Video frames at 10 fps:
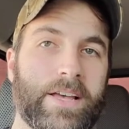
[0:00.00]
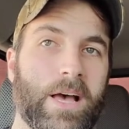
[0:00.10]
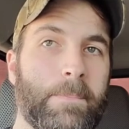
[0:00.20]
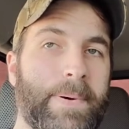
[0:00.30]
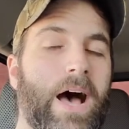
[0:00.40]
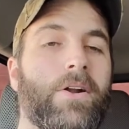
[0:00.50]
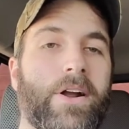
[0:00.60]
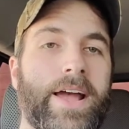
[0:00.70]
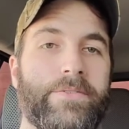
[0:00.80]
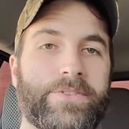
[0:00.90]
about our
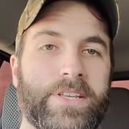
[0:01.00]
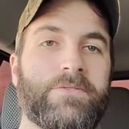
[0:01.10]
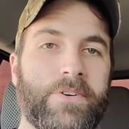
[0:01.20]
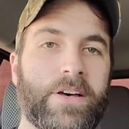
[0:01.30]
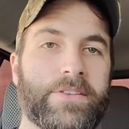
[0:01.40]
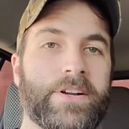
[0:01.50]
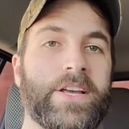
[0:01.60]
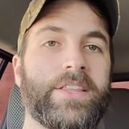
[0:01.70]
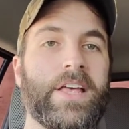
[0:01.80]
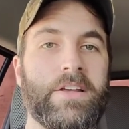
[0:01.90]
Heavenly Father,
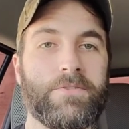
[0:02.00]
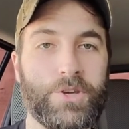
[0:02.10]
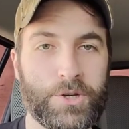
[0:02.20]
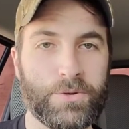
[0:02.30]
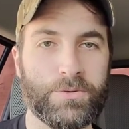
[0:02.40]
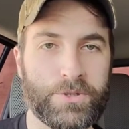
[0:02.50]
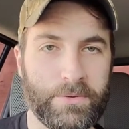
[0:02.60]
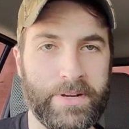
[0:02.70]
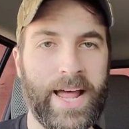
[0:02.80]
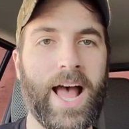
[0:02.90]
that if you do
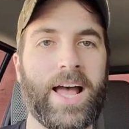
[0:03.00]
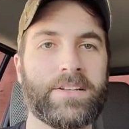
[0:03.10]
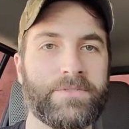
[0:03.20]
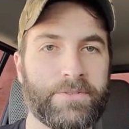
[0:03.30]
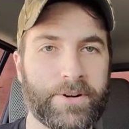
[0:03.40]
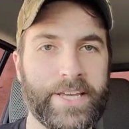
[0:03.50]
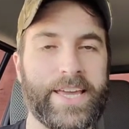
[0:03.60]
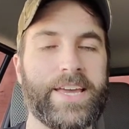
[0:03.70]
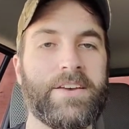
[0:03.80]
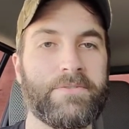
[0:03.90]
not
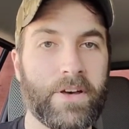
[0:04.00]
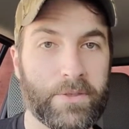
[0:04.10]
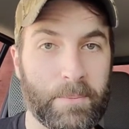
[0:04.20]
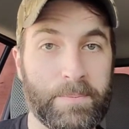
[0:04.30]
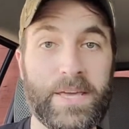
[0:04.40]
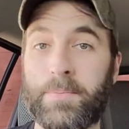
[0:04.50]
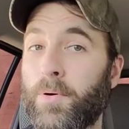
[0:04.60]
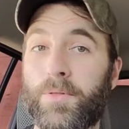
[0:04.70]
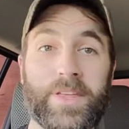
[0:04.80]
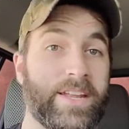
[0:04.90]
forgive other
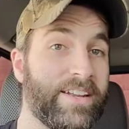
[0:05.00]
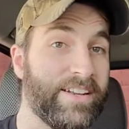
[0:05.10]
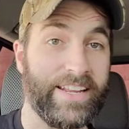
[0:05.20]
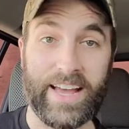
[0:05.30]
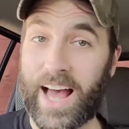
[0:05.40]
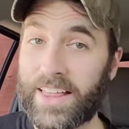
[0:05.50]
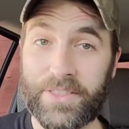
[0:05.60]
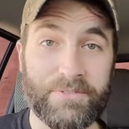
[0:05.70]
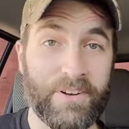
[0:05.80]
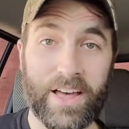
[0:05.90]
people, then God
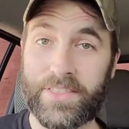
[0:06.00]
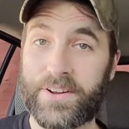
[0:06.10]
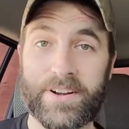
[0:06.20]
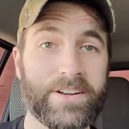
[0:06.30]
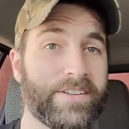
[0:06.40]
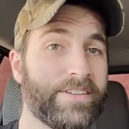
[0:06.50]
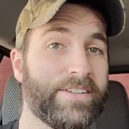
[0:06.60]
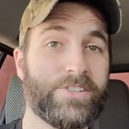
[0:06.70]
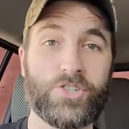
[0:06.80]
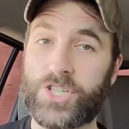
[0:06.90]
the Father,
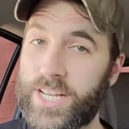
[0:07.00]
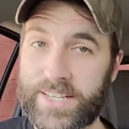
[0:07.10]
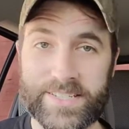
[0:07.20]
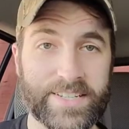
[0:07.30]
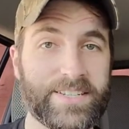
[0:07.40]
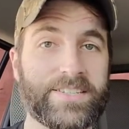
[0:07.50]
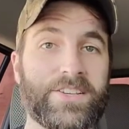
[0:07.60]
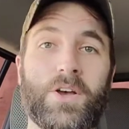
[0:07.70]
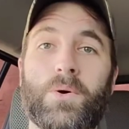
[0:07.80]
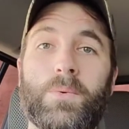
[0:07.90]
Jesus,
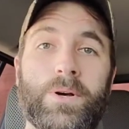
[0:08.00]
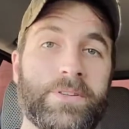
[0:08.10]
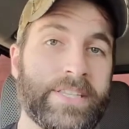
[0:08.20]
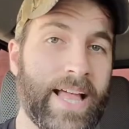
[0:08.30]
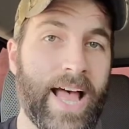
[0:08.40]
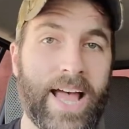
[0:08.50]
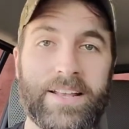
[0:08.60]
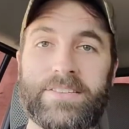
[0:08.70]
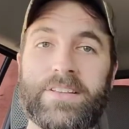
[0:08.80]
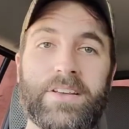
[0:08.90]
will
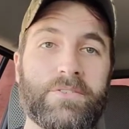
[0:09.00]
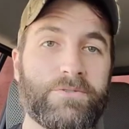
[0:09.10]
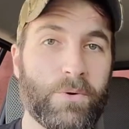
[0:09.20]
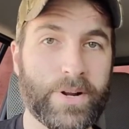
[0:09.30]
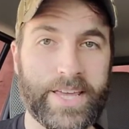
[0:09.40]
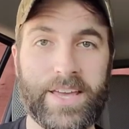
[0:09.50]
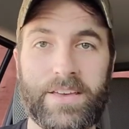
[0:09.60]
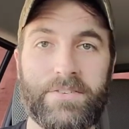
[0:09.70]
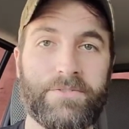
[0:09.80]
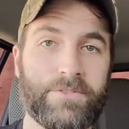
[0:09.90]
not
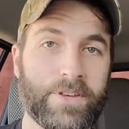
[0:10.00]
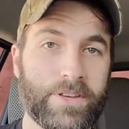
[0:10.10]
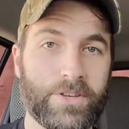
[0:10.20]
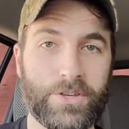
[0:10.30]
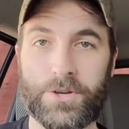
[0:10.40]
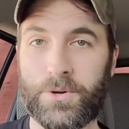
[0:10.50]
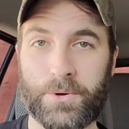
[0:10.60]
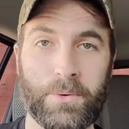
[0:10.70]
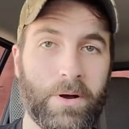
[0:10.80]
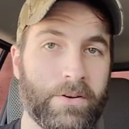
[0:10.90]
forgive
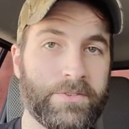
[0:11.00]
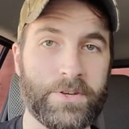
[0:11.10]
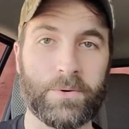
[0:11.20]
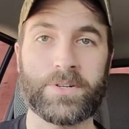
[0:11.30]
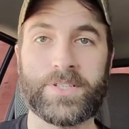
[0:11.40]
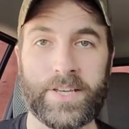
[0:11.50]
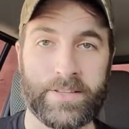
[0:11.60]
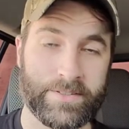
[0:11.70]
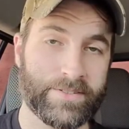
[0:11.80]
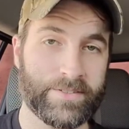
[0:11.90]
you of your
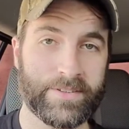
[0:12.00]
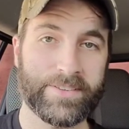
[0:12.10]
sins.